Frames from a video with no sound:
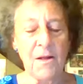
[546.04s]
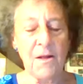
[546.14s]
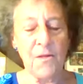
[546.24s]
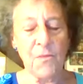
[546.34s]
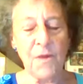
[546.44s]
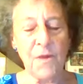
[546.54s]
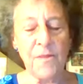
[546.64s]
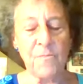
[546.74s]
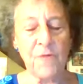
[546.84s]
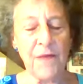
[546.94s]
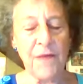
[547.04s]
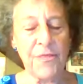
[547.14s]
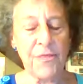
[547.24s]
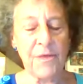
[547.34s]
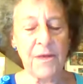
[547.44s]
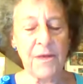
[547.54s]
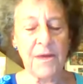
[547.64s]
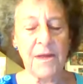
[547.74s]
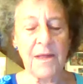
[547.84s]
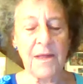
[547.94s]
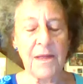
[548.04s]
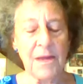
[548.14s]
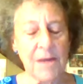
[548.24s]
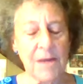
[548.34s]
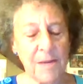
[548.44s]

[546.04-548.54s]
The way the breath comes